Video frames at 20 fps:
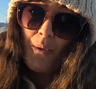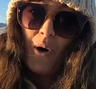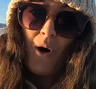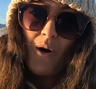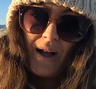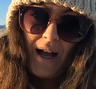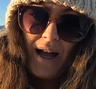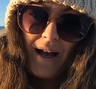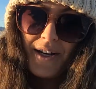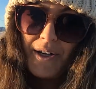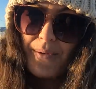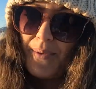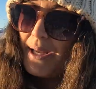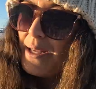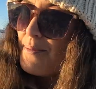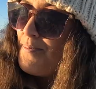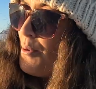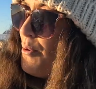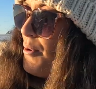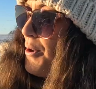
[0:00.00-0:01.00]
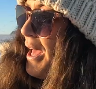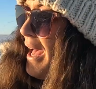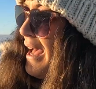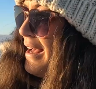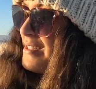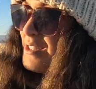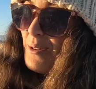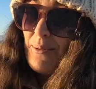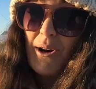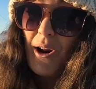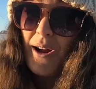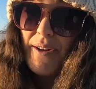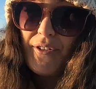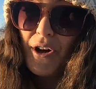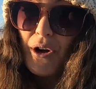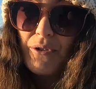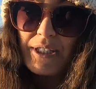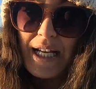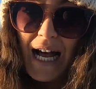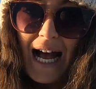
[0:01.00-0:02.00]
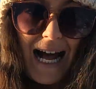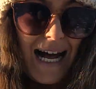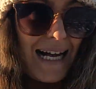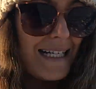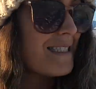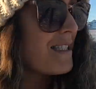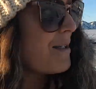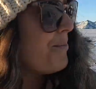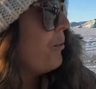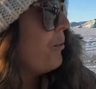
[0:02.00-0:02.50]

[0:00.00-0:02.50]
walk it anyway, but so we're not even going to ask,